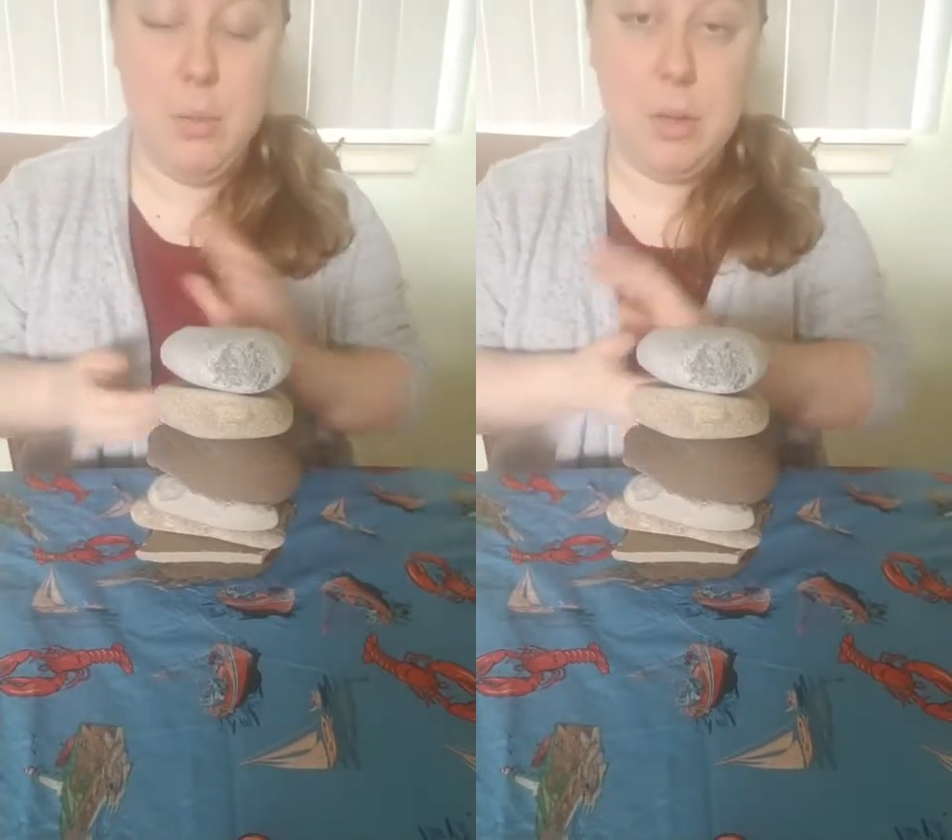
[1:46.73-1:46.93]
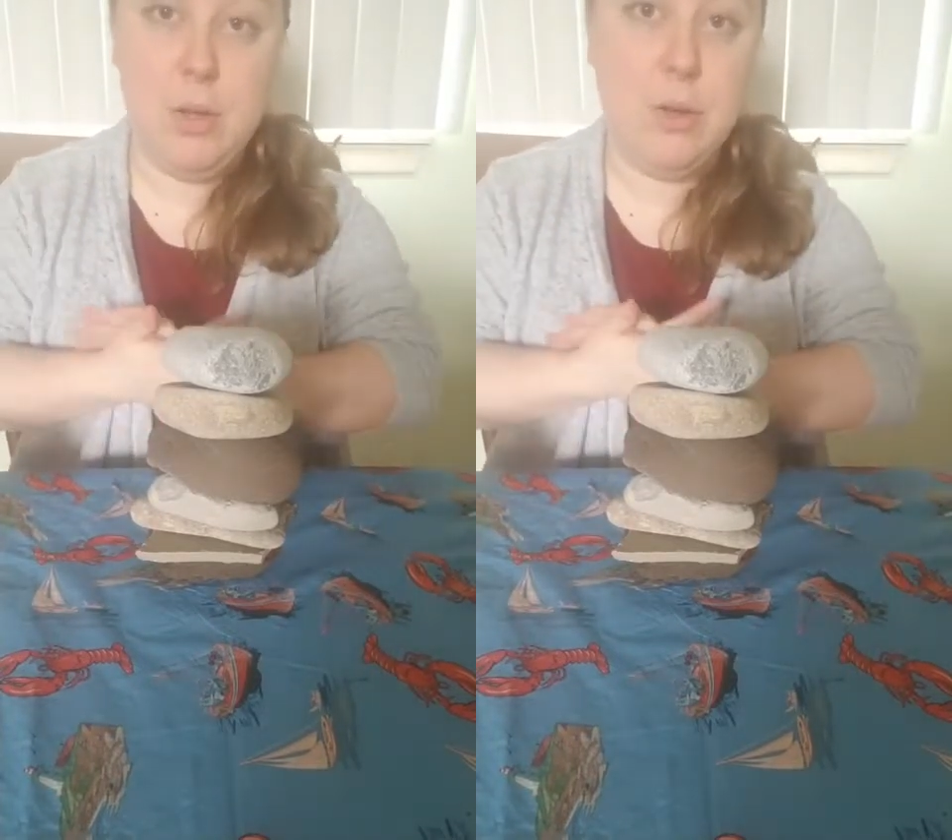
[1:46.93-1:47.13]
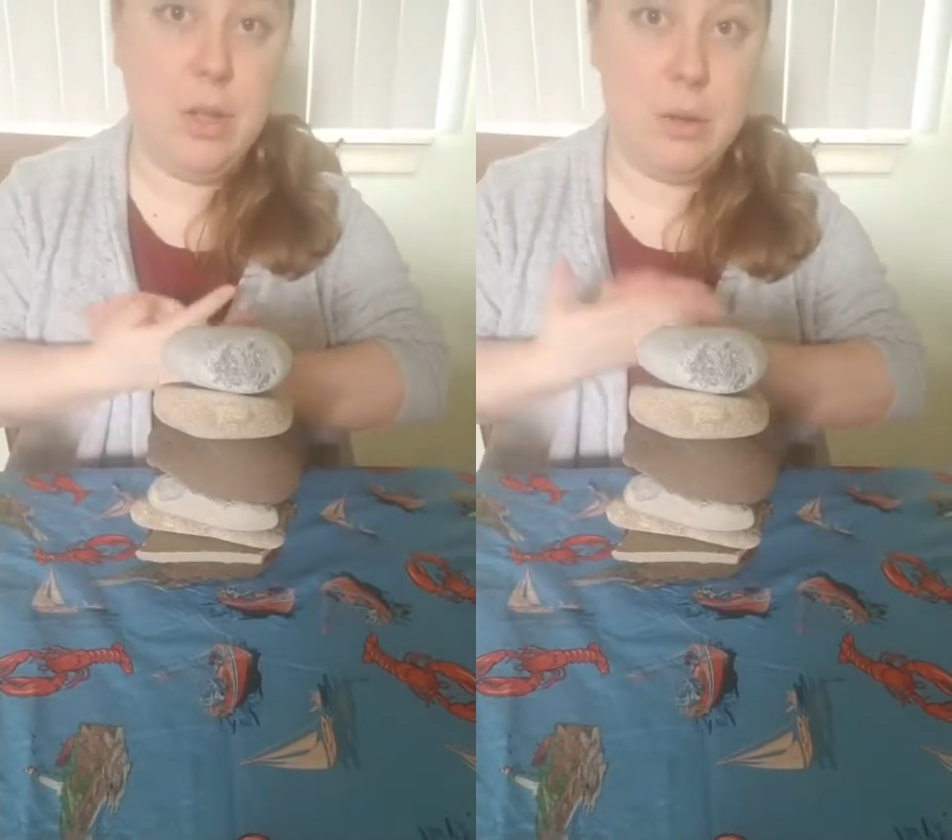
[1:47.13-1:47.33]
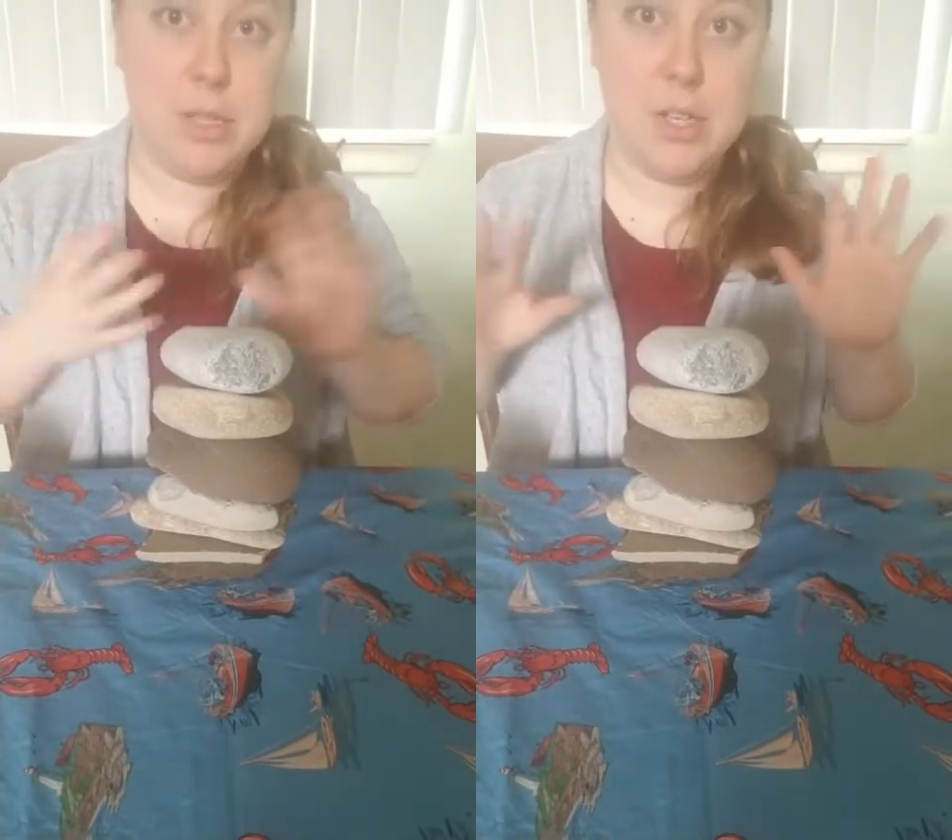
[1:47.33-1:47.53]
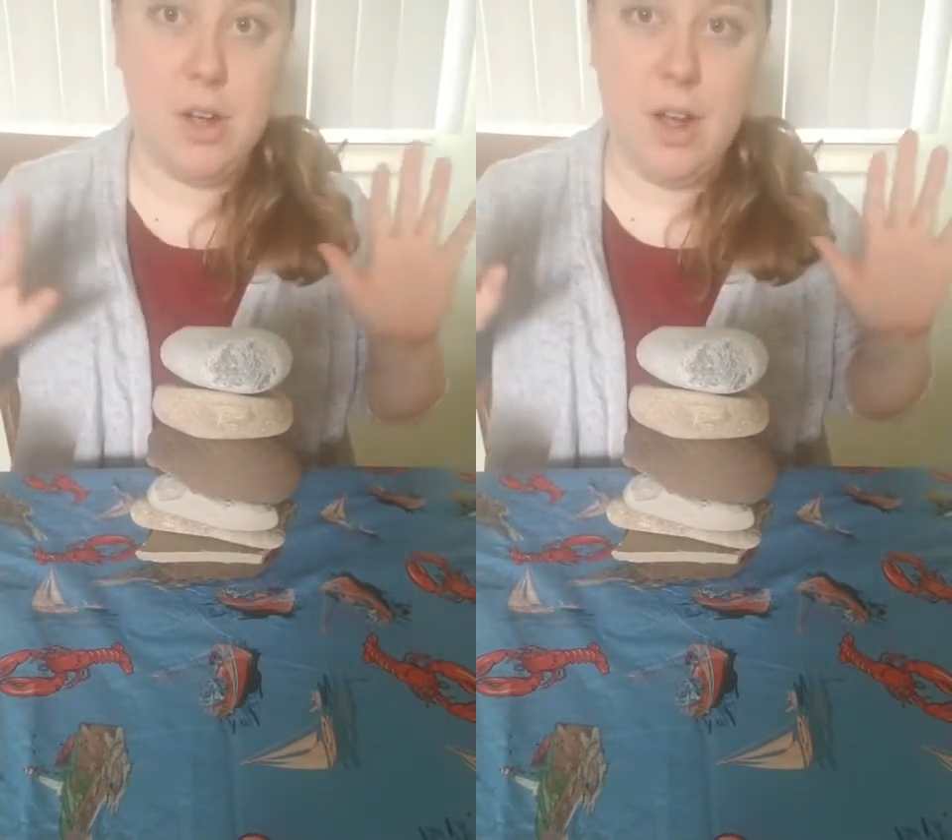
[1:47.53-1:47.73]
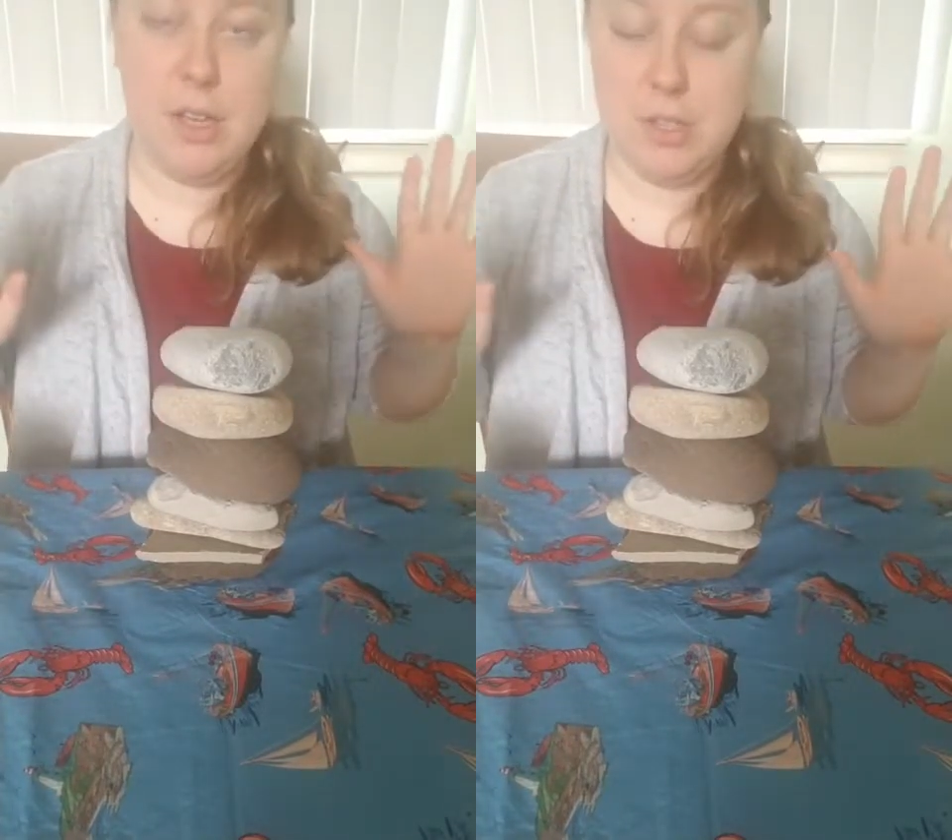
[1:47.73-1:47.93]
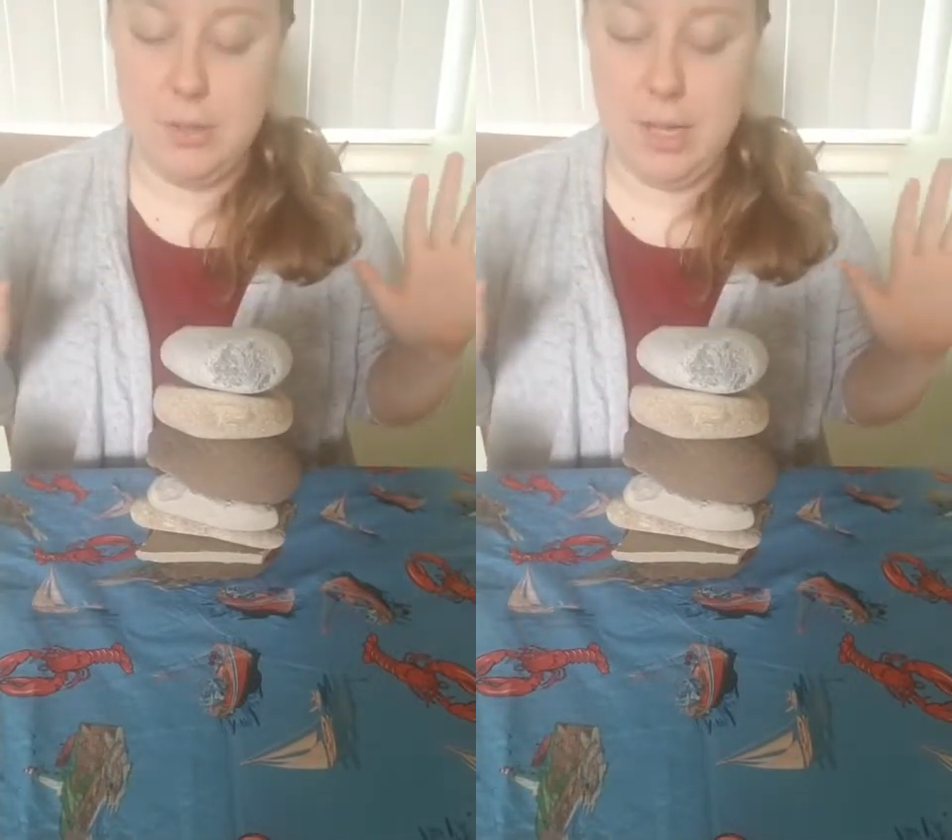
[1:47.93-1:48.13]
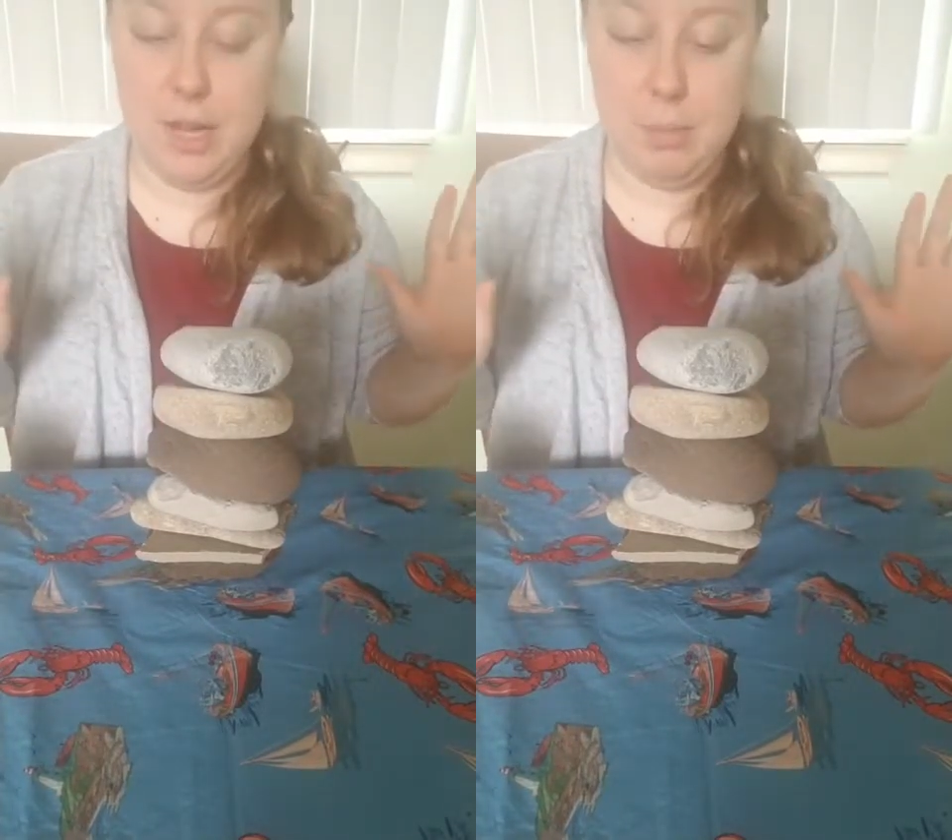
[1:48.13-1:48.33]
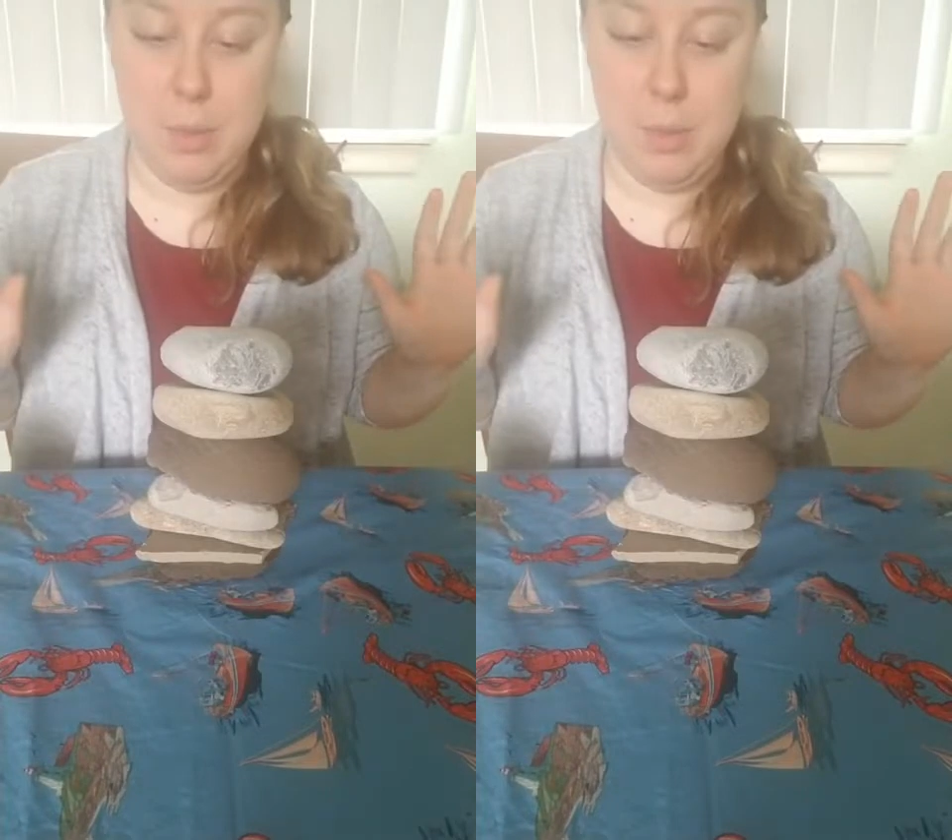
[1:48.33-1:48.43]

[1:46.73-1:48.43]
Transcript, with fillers: but you can go as tall as you like